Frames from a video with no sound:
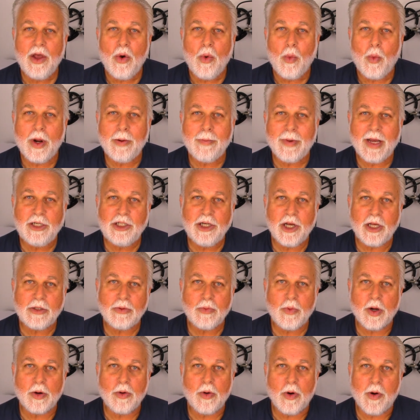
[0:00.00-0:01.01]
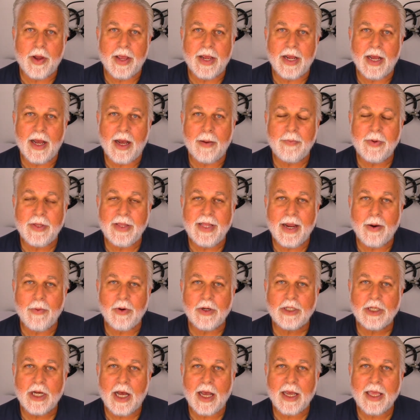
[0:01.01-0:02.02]
when my children were growing up and they were
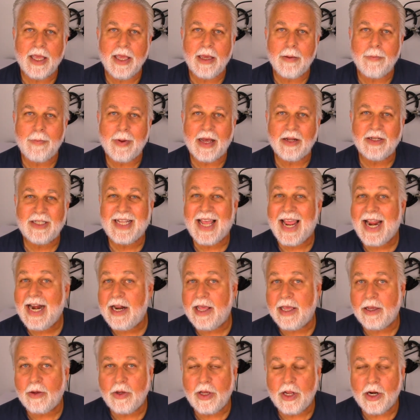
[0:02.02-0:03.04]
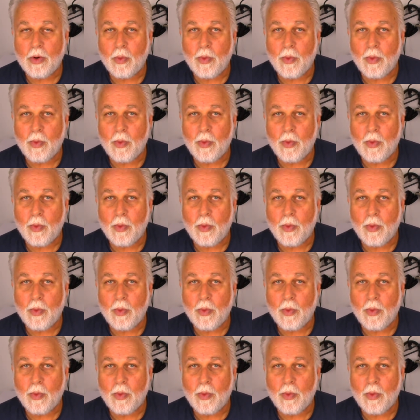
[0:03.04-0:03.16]
talking about dating,